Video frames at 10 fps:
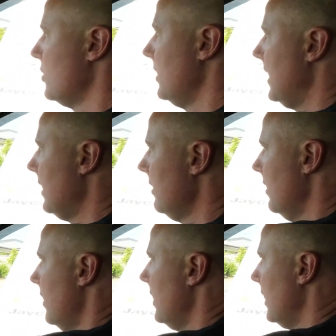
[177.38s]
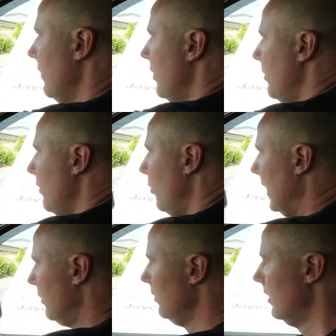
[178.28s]
it down, give it a bit of a
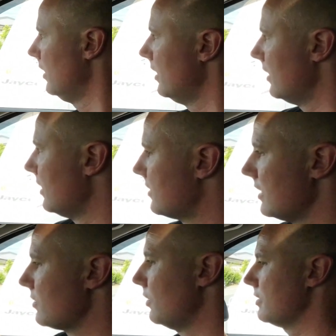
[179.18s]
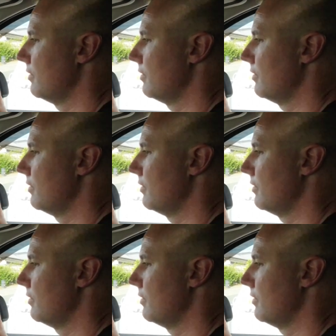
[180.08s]
wiggle, then it sits nice